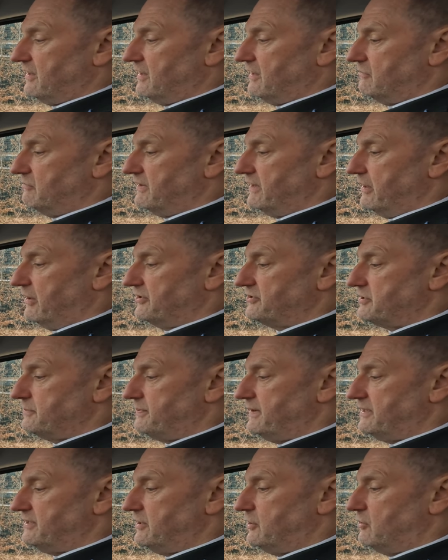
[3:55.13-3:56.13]
a real honest
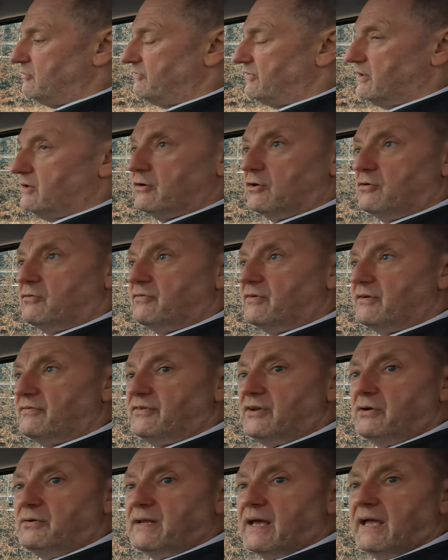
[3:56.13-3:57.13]
opinion over over a
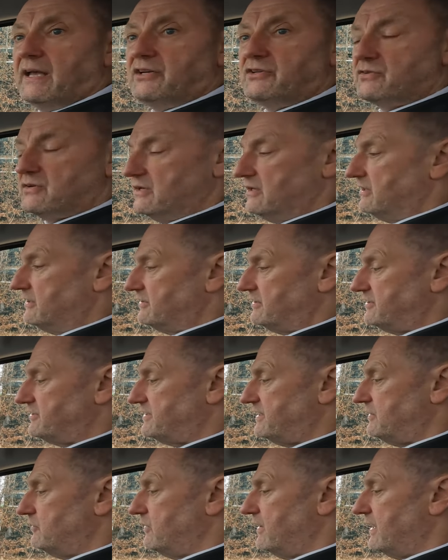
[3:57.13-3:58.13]
few days to
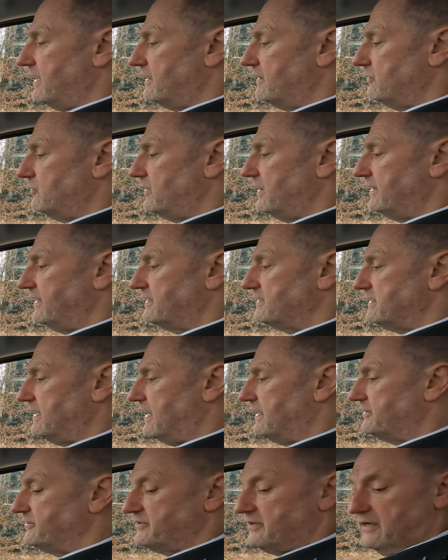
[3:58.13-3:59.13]
see where, where this
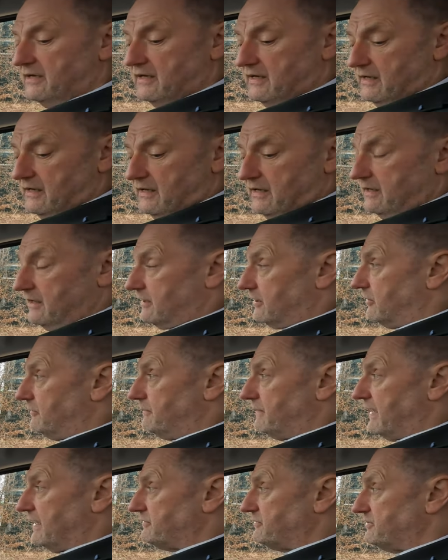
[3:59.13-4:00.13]
lands.
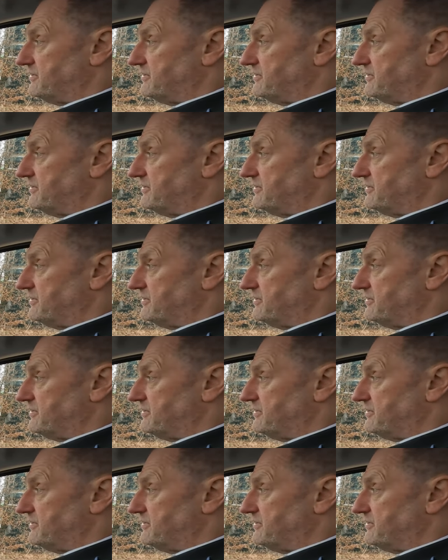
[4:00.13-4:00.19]
Um, as